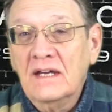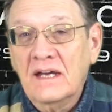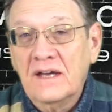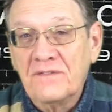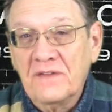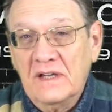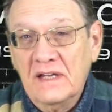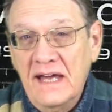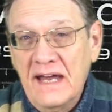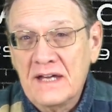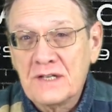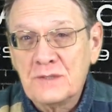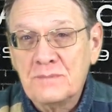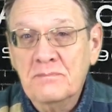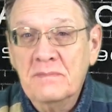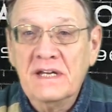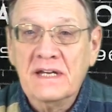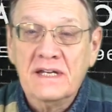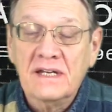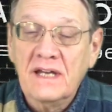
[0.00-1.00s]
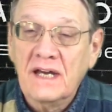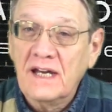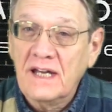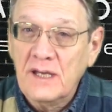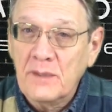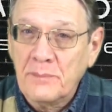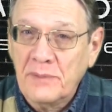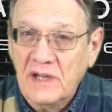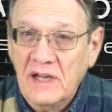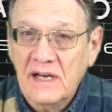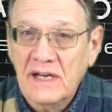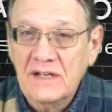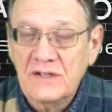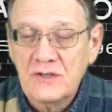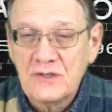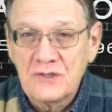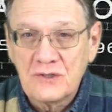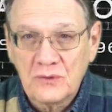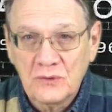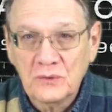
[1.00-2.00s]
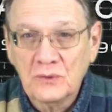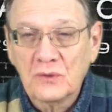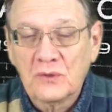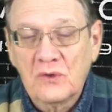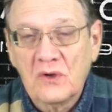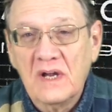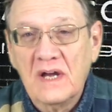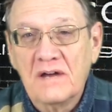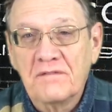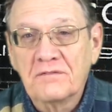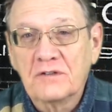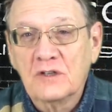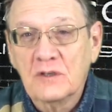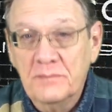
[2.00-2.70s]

at the last minute I applied to Schoolcraft